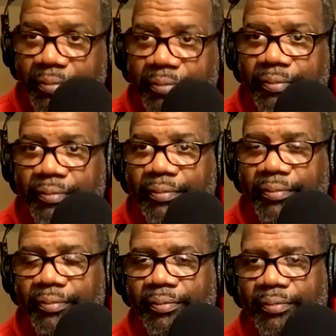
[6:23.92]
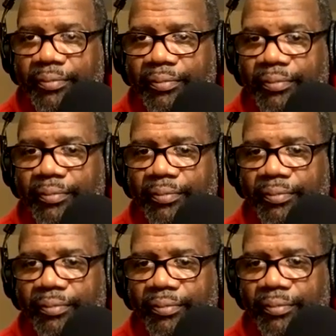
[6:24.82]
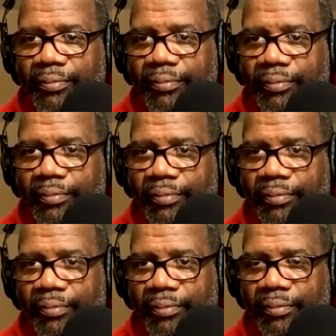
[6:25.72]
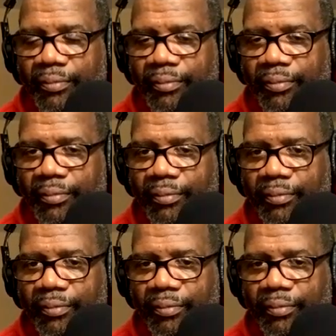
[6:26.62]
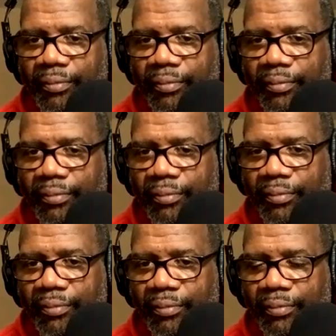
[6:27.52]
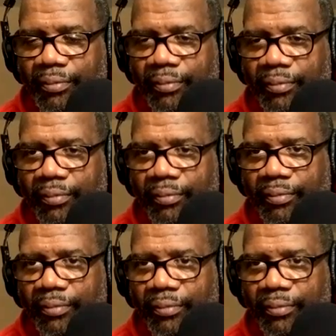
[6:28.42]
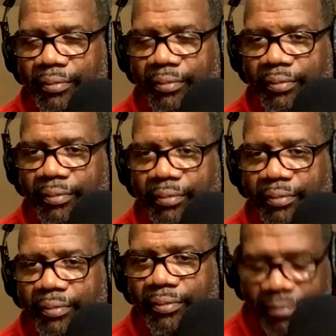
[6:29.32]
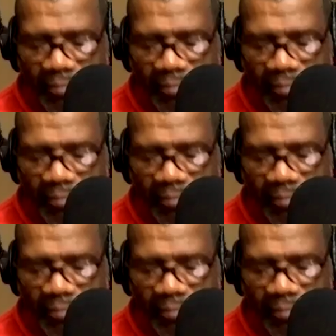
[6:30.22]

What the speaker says: This person isn't speaking.